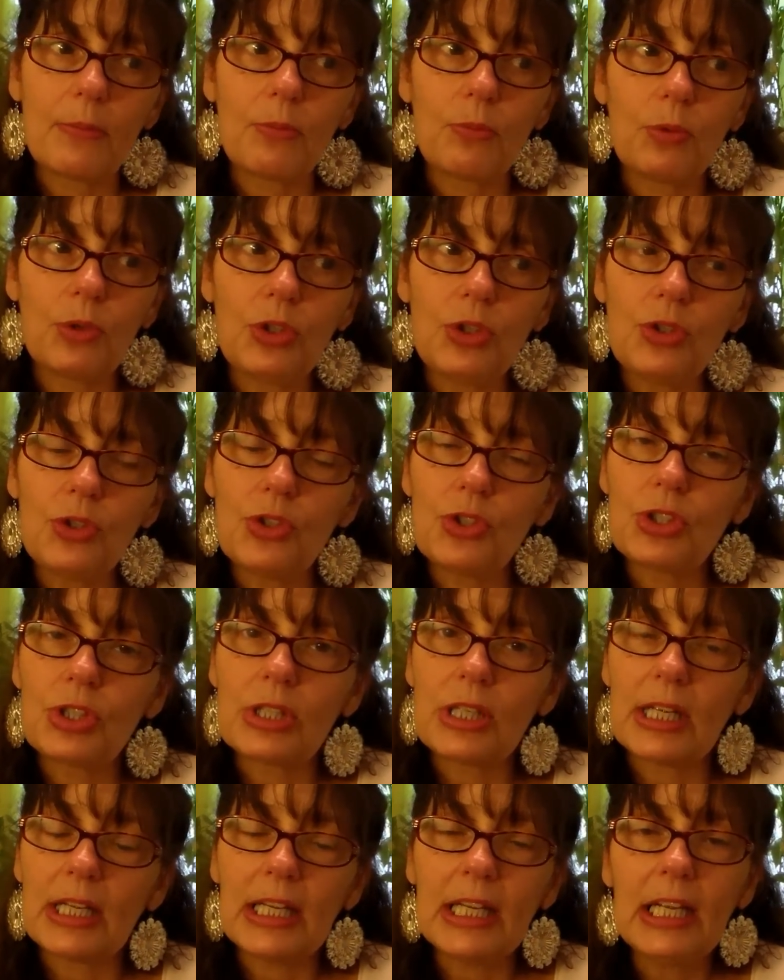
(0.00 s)
when you use
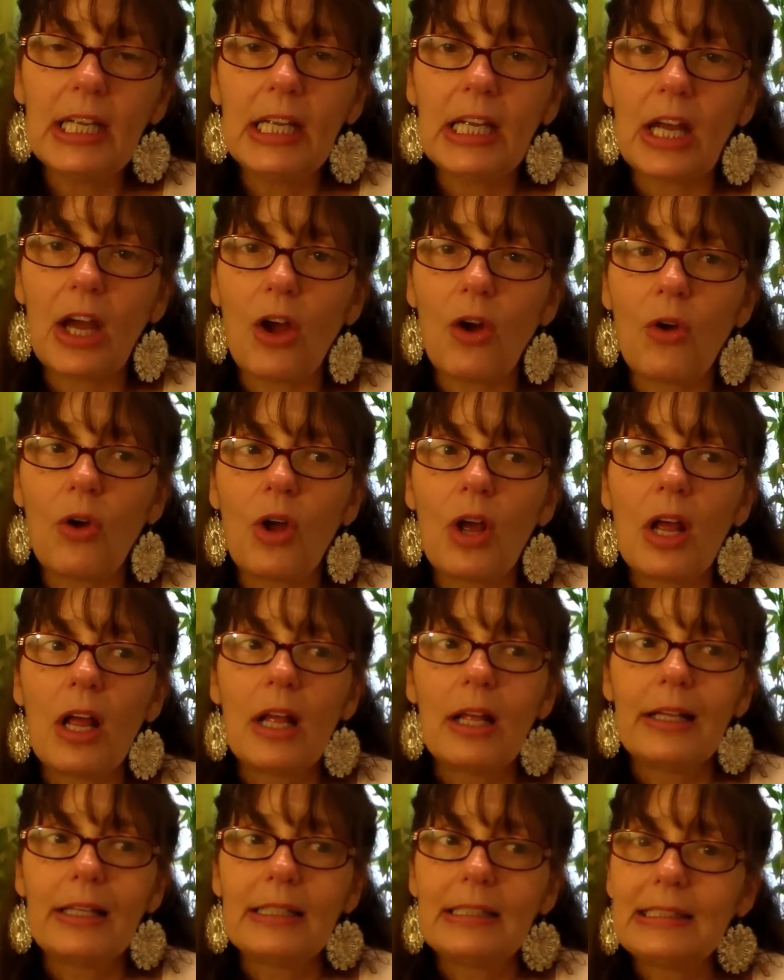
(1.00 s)
the ego,
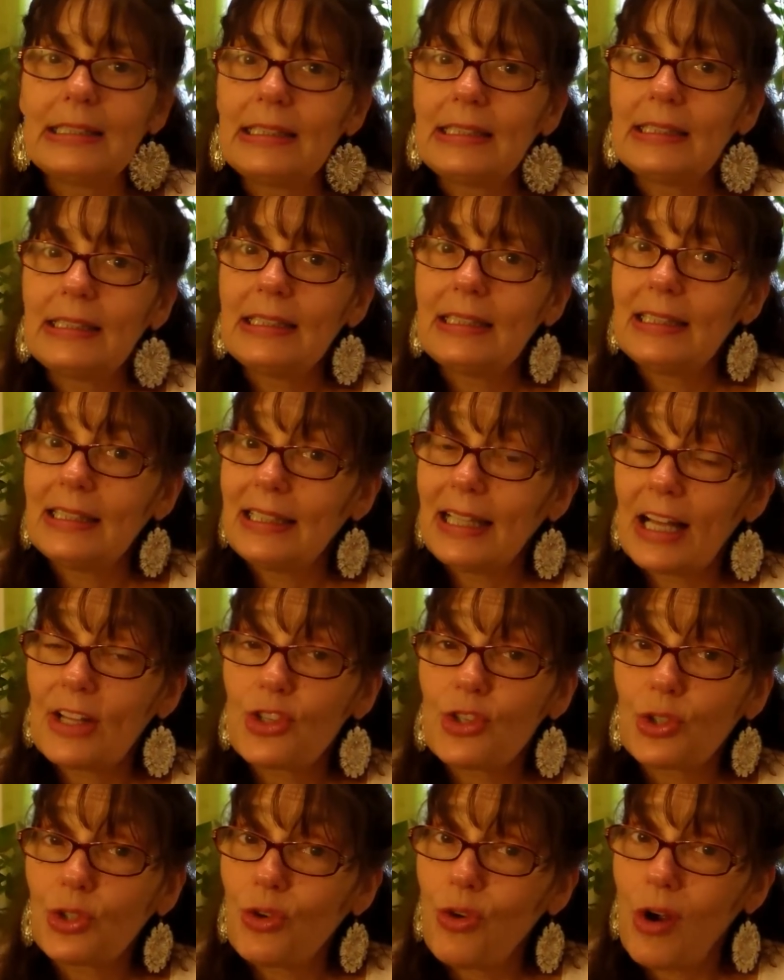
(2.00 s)

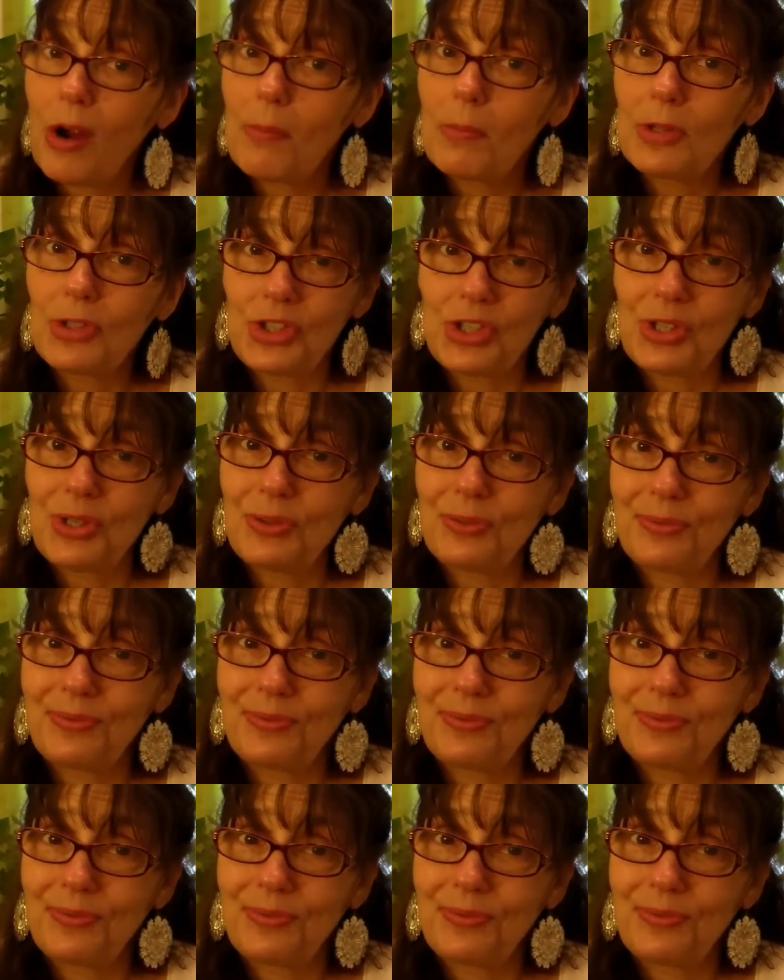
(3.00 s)
that's your karma too.